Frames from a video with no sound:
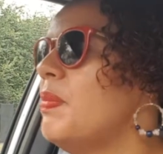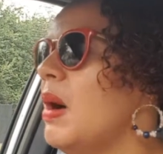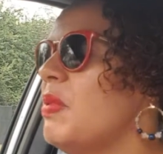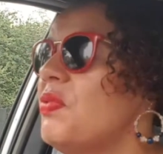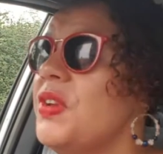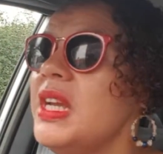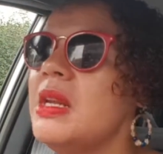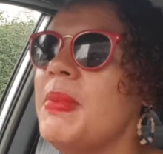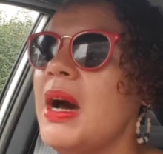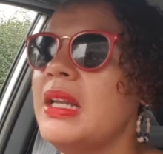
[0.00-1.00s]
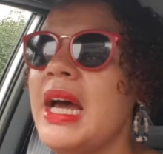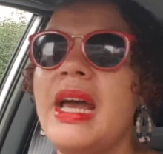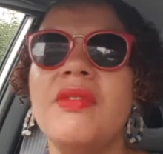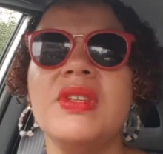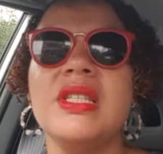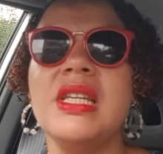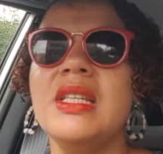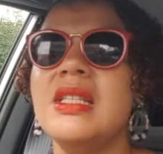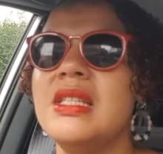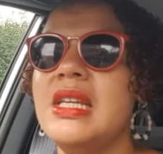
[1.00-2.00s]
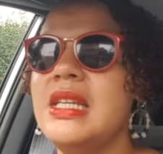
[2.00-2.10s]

I've been thinking about that ever since,